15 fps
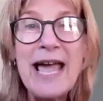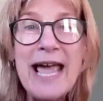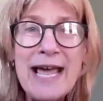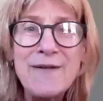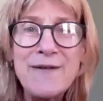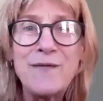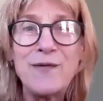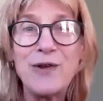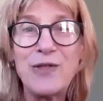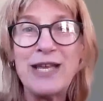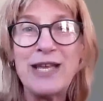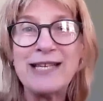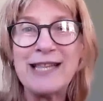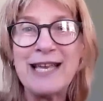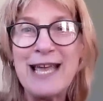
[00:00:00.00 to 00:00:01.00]

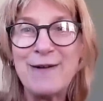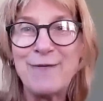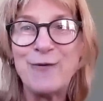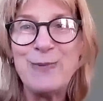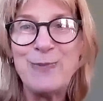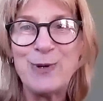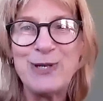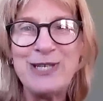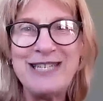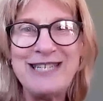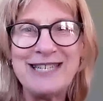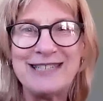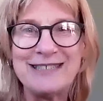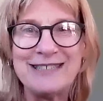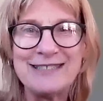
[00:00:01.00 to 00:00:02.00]
everything that everybody
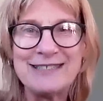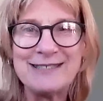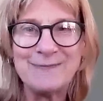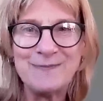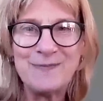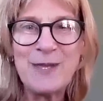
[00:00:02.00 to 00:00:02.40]
does.